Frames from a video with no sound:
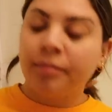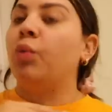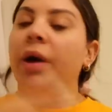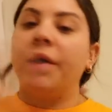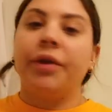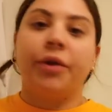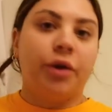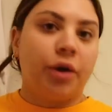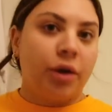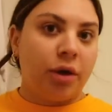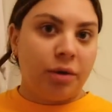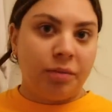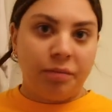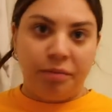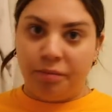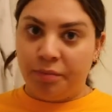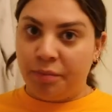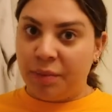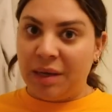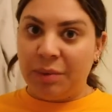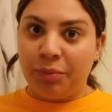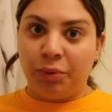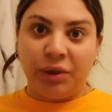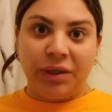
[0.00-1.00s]
Whether
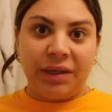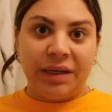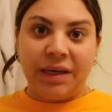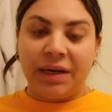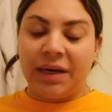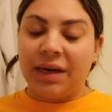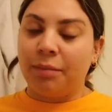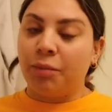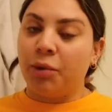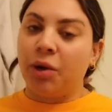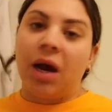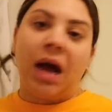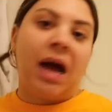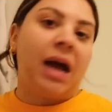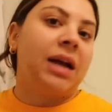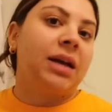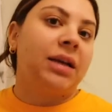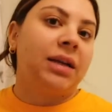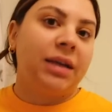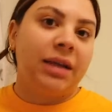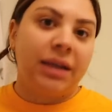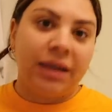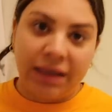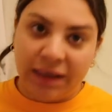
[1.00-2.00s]
people need him or
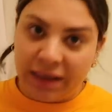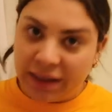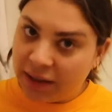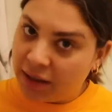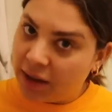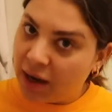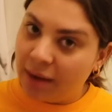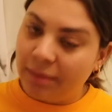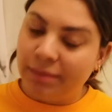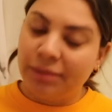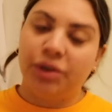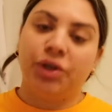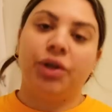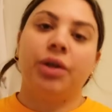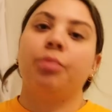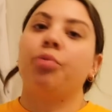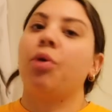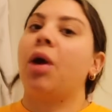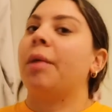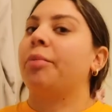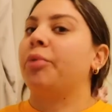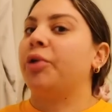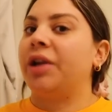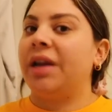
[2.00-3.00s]
not, he comes to the
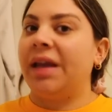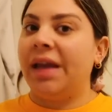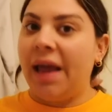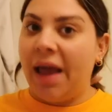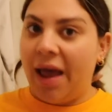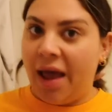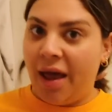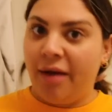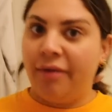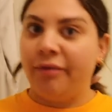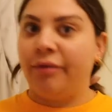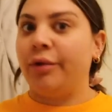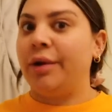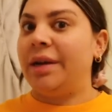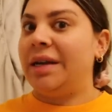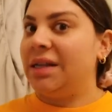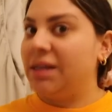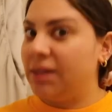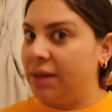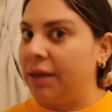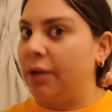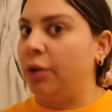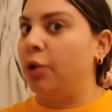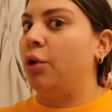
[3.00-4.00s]
property every
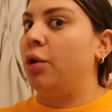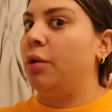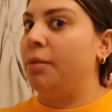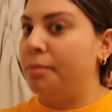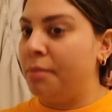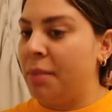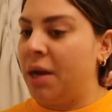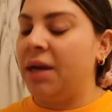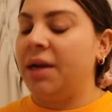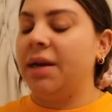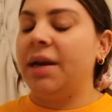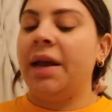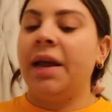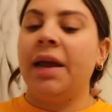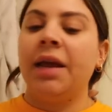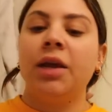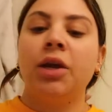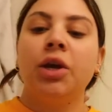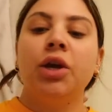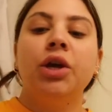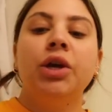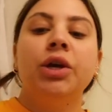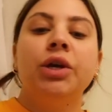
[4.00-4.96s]
single Monday.